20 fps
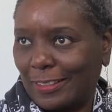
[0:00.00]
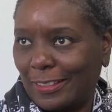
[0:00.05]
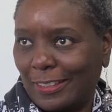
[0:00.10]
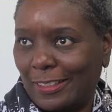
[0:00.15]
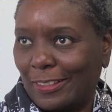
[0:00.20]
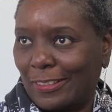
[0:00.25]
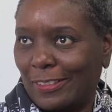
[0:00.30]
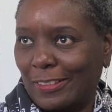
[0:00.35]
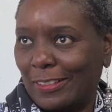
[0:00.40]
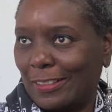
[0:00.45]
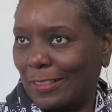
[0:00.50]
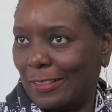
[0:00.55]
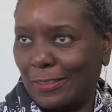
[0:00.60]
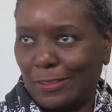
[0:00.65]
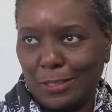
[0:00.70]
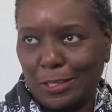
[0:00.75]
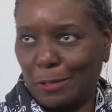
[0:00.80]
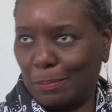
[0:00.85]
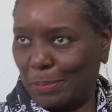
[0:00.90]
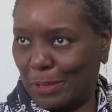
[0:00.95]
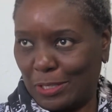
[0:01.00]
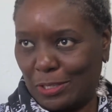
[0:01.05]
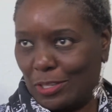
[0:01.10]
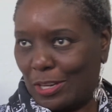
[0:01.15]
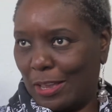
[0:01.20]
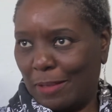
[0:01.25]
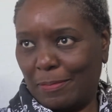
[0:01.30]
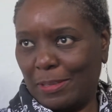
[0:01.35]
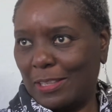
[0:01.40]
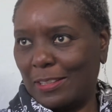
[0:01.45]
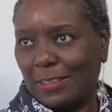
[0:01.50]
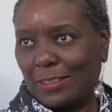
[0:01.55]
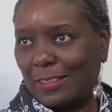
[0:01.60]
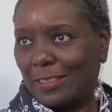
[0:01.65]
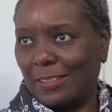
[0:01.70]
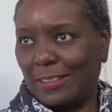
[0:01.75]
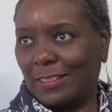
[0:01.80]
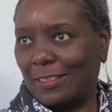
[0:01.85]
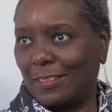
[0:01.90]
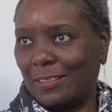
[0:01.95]
They're in their pajamas
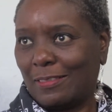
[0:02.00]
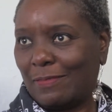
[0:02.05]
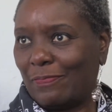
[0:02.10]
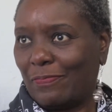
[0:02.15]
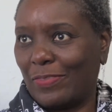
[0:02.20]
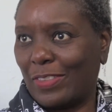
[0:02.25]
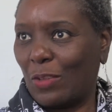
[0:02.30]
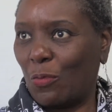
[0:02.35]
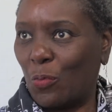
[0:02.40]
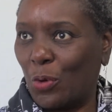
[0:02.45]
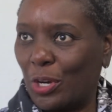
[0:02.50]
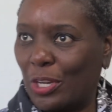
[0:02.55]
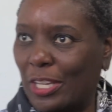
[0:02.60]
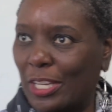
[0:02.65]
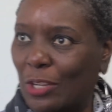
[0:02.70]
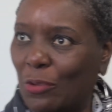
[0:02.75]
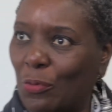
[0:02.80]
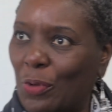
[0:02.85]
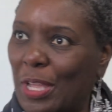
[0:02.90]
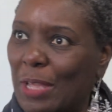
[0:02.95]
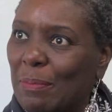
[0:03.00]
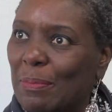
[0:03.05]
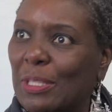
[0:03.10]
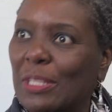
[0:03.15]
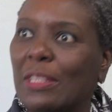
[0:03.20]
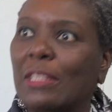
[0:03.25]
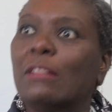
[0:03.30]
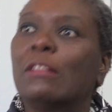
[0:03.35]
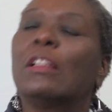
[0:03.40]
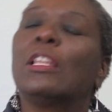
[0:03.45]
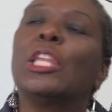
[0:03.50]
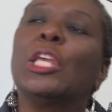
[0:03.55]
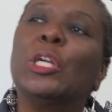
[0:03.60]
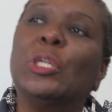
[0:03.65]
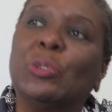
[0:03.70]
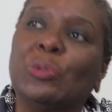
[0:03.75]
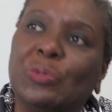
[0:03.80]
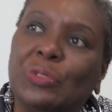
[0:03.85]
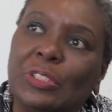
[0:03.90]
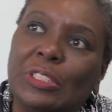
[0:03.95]
and they're working away, but they're alone.